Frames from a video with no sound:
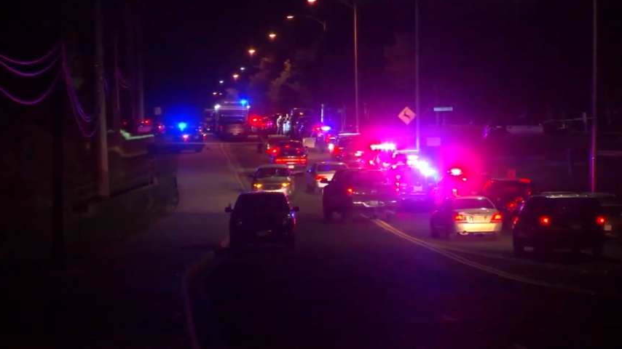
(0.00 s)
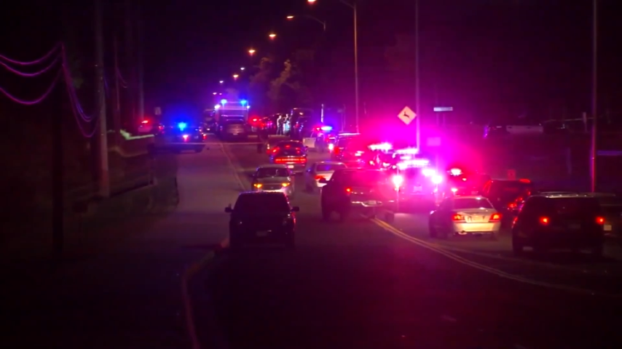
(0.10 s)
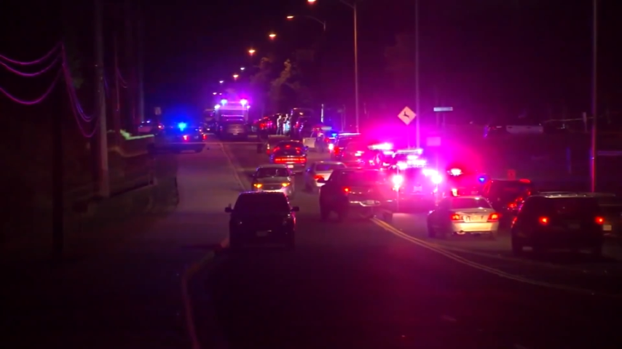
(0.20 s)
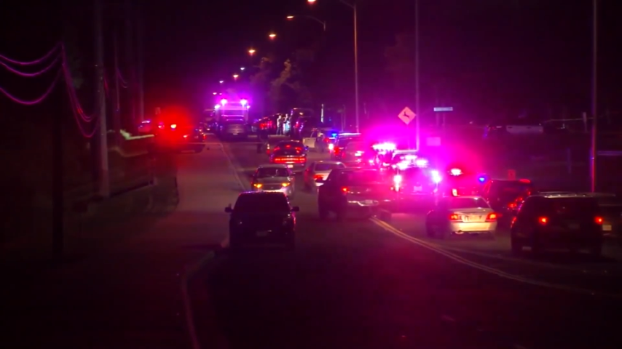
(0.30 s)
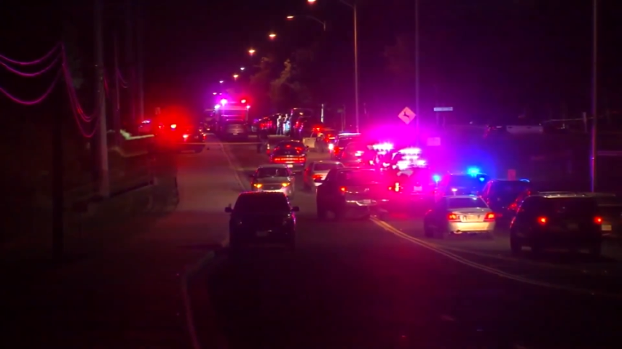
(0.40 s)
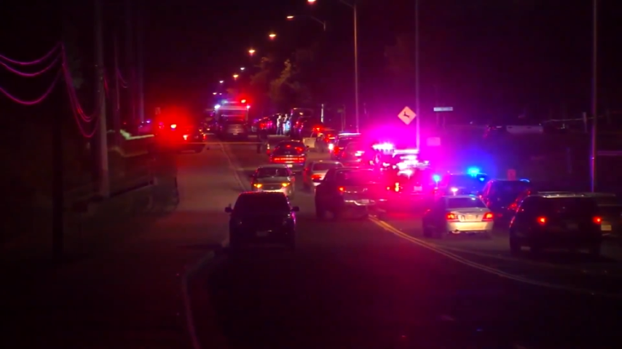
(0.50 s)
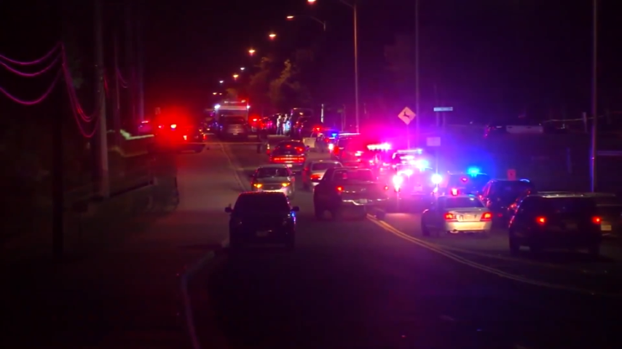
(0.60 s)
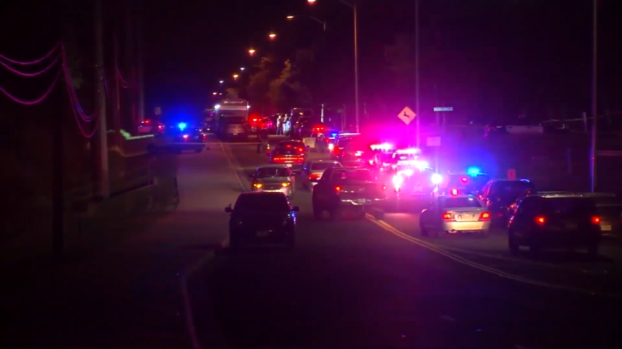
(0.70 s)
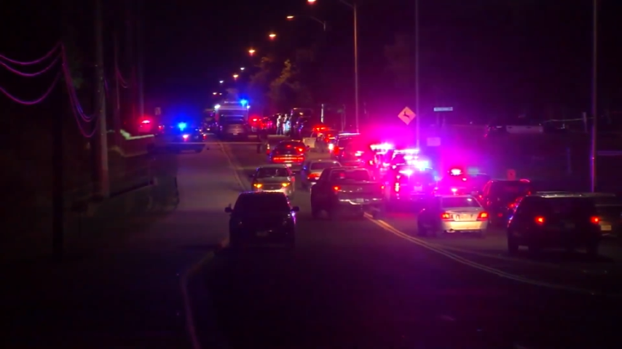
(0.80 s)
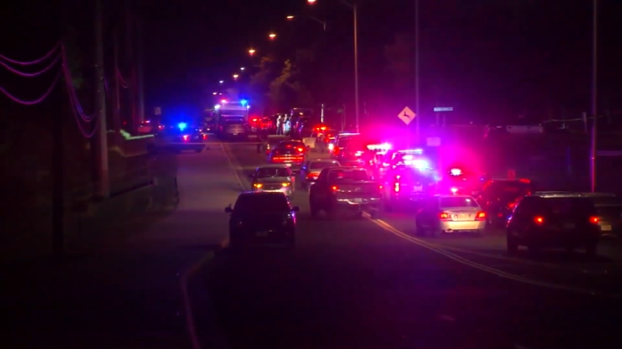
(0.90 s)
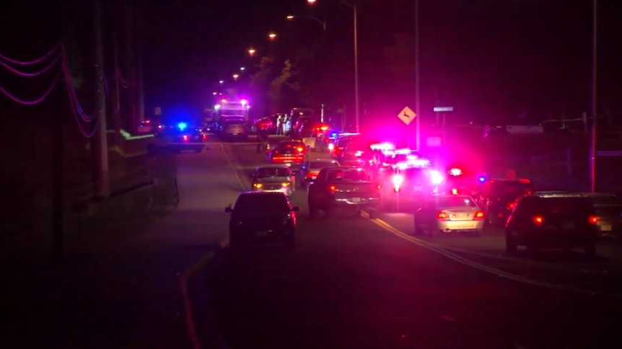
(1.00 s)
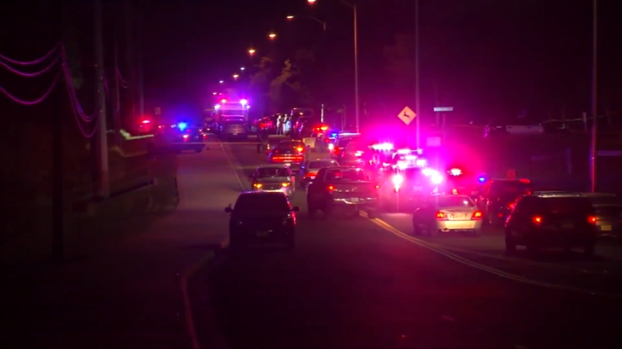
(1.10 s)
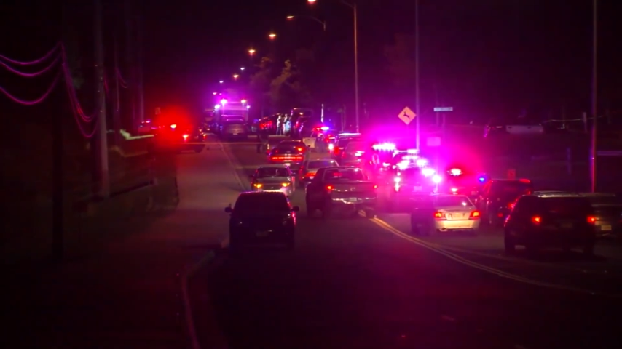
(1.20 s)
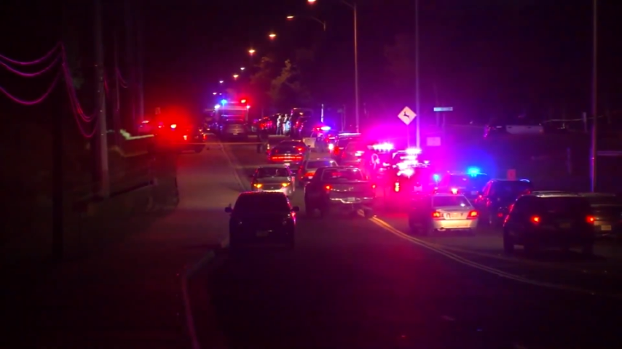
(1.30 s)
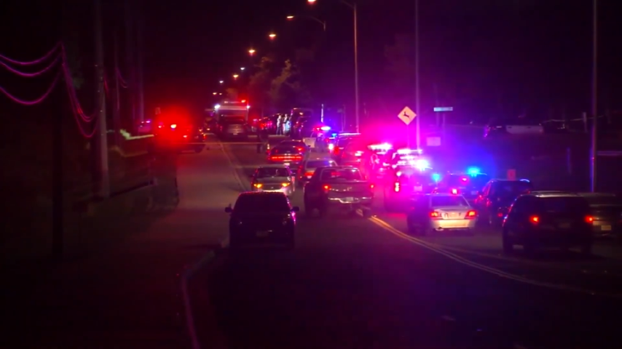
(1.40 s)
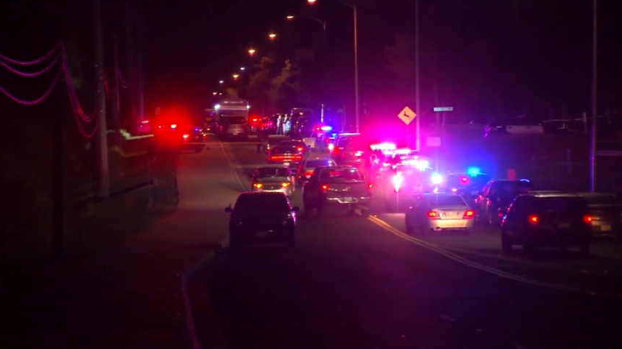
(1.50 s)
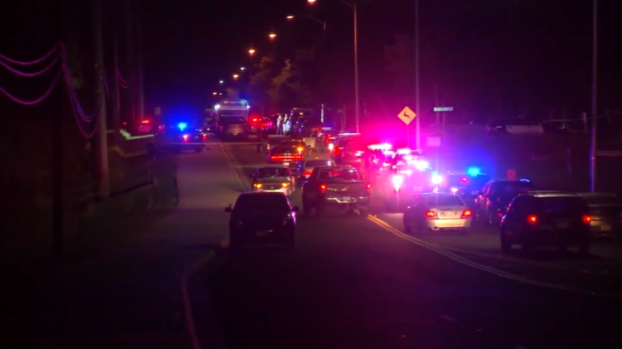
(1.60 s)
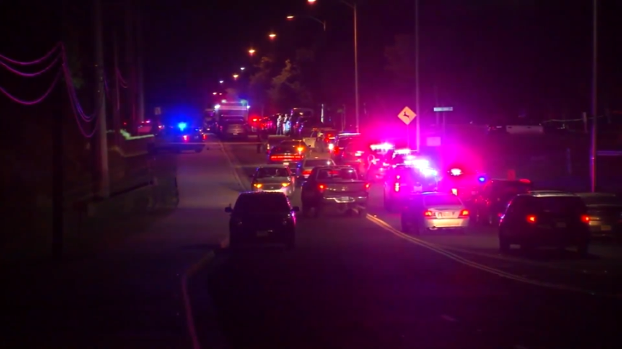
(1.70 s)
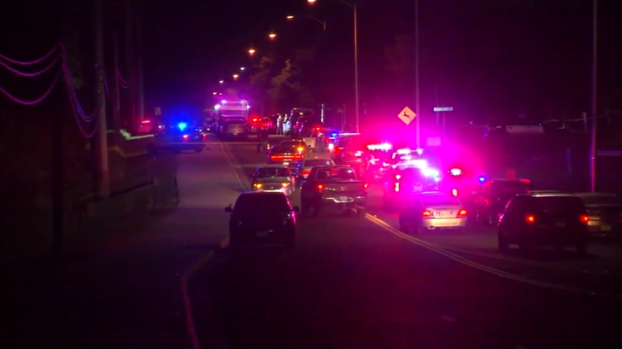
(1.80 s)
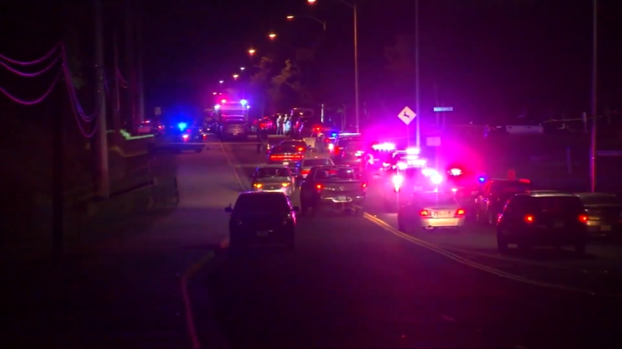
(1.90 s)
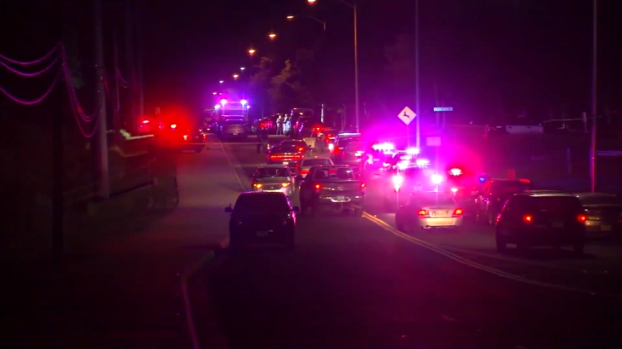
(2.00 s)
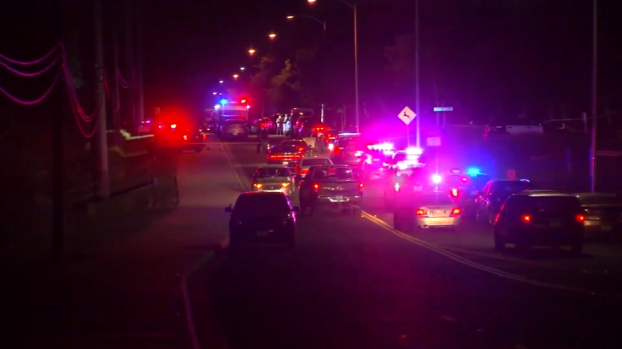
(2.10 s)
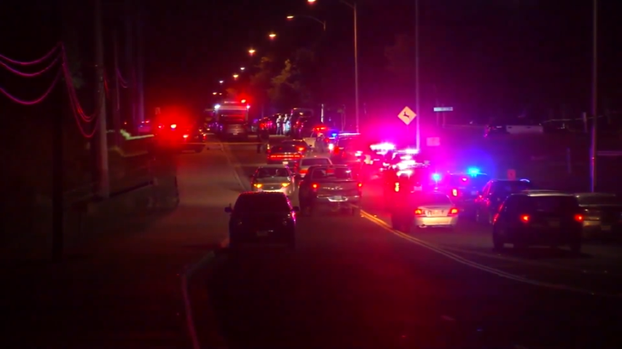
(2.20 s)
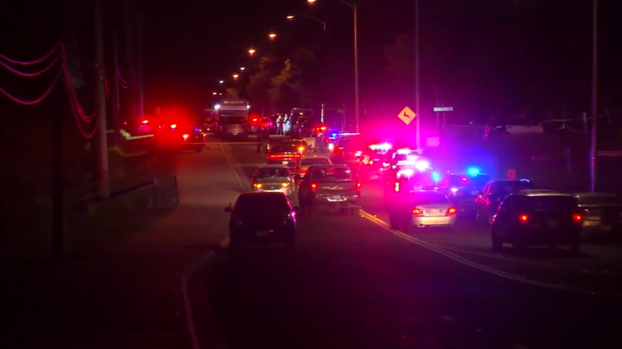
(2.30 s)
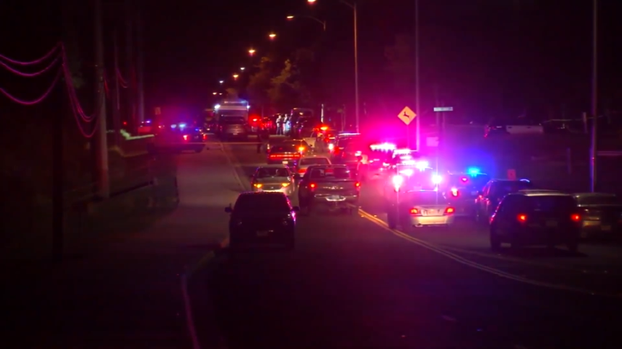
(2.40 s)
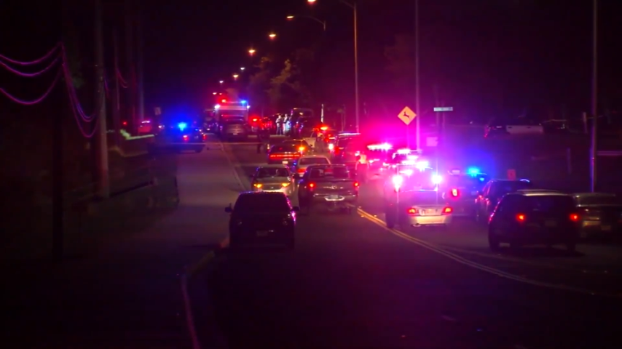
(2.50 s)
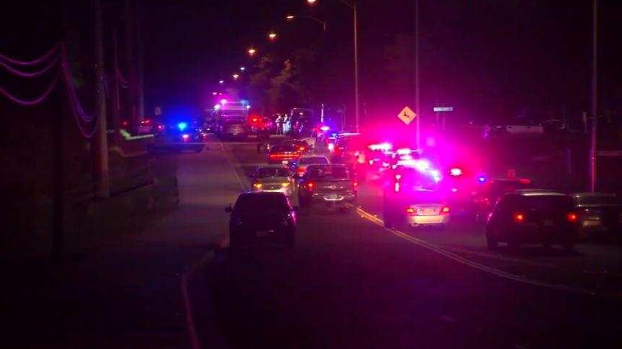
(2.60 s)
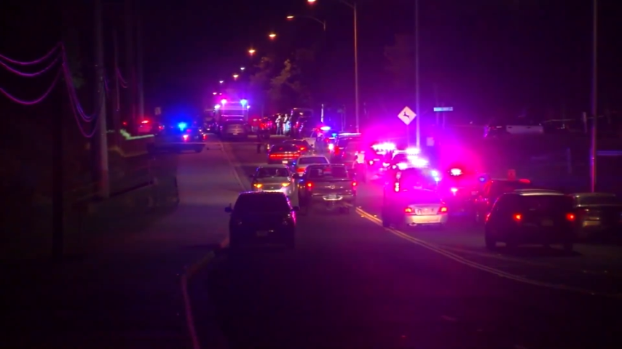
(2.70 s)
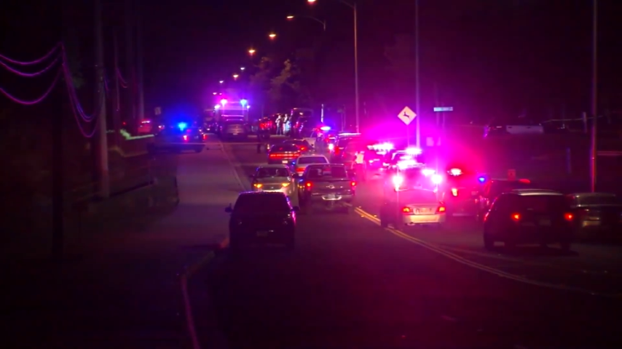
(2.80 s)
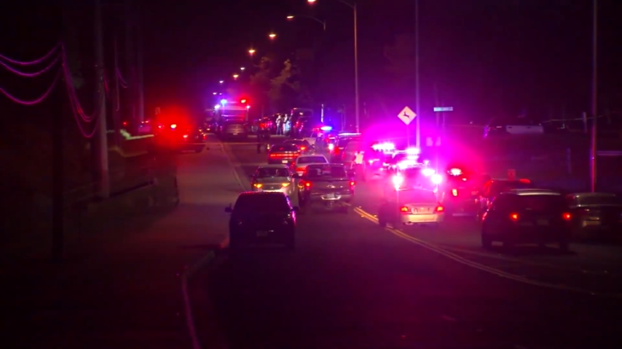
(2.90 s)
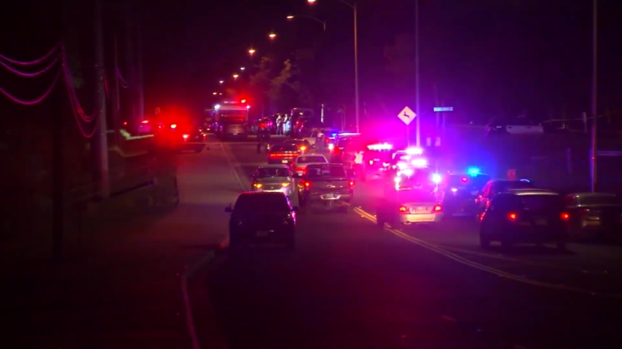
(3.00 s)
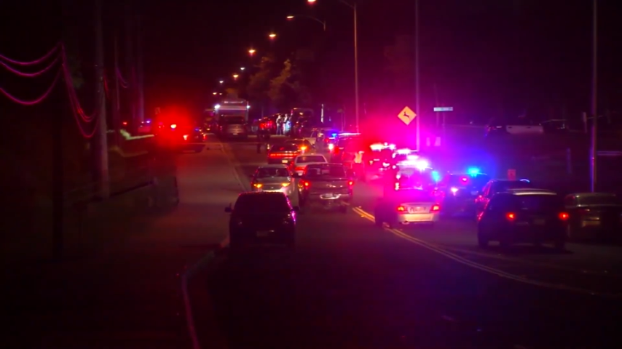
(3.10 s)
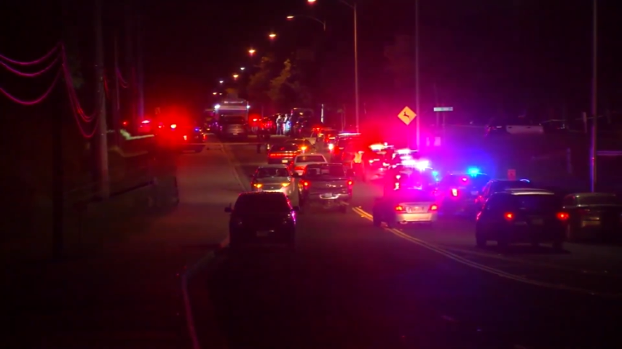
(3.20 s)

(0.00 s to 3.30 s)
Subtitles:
[unreadable: no face in view]